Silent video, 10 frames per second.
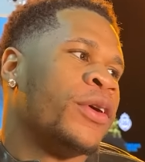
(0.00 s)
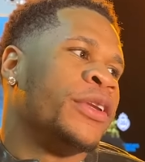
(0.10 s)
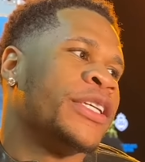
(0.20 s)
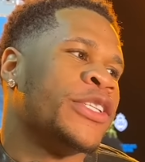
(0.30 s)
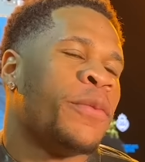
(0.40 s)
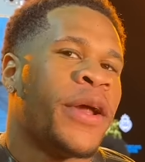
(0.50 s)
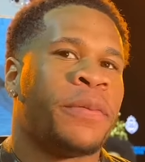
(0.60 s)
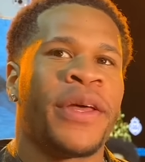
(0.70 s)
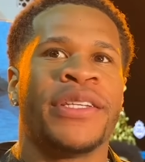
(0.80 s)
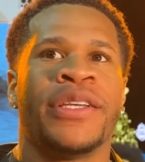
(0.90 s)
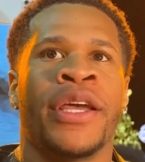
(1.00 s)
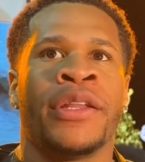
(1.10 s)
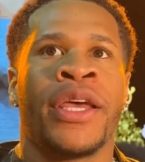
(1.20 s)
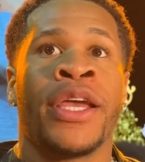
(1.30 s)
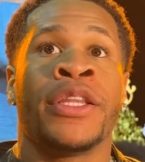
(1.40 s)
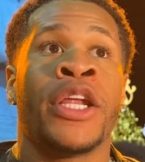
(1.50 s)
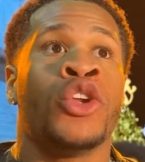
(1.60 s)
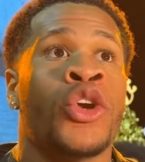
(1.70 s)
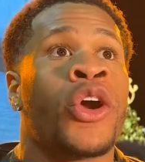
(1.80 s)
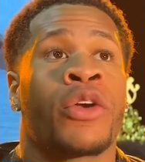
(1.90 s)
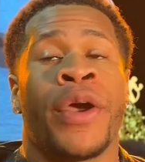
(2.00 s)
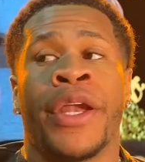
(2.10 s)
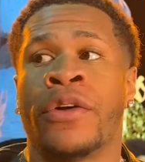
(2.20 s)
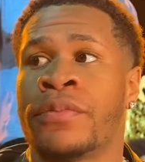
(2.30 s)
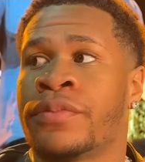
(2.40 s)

it's no better place than New York right now.